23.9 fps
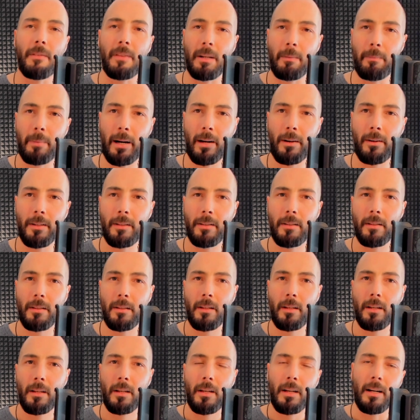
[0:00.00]
a loving
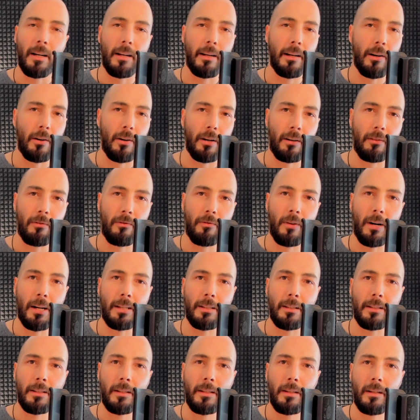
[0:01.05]
parent, a caring
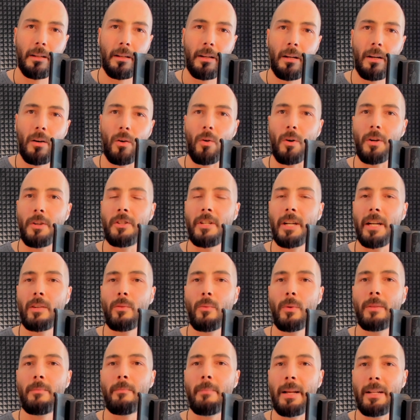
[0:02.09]
friend, or a
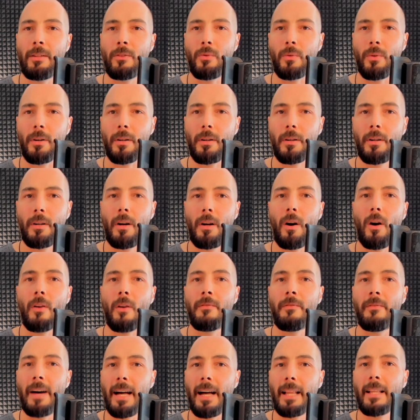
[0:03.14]
genuine mentor
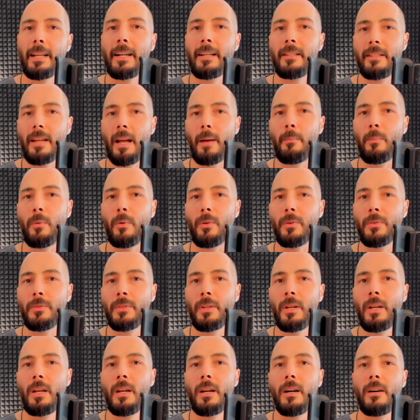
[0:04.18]
are valid
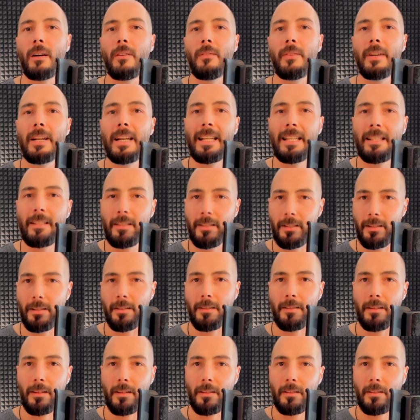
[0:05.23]
examples of
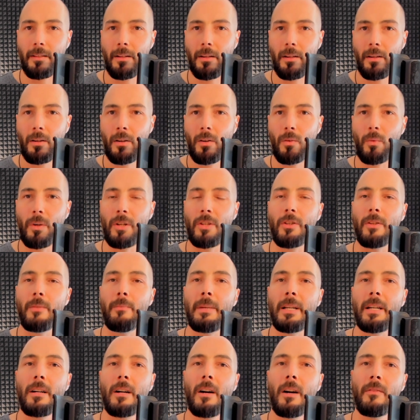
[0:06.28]
instances we
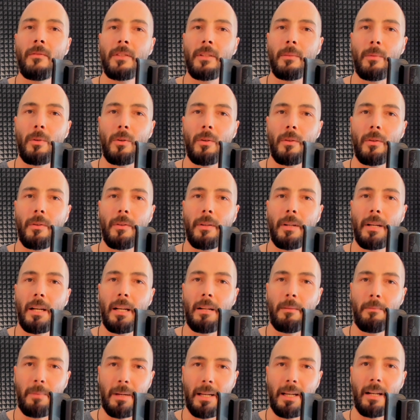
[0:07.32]
should be comfortable
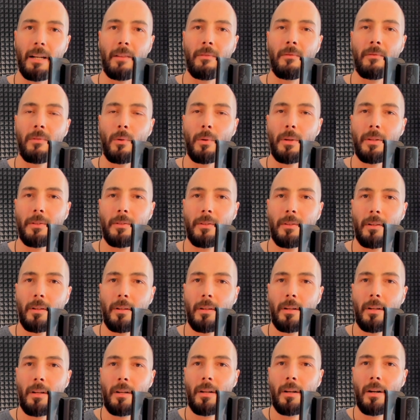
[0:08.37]
in being
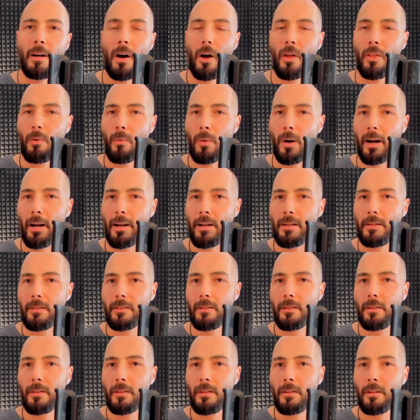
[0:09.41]
influenced.
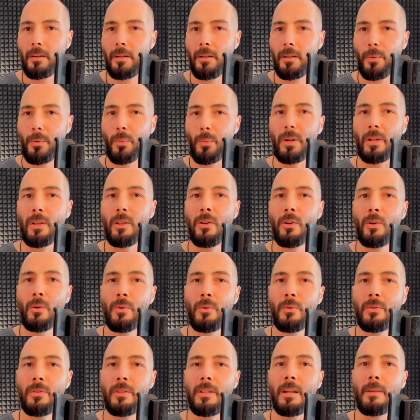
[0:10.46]
Otherwise, we
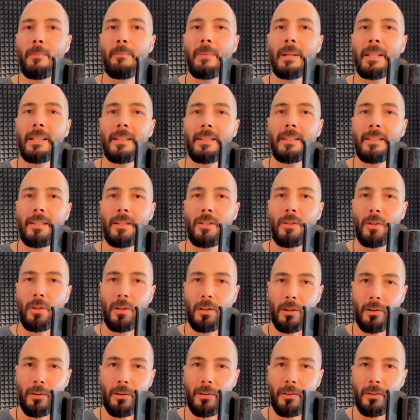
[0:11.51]
lose the ability
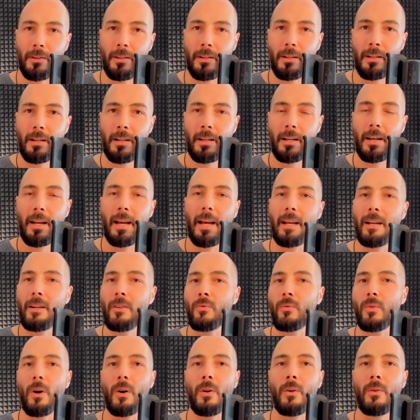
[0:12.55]
to learn
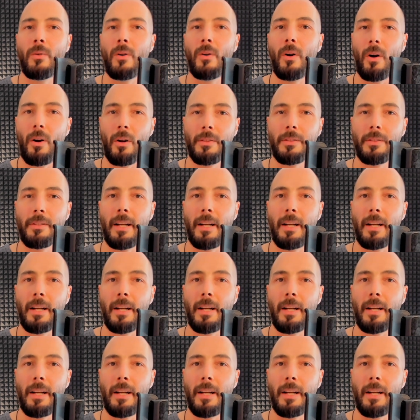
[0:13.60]
and grow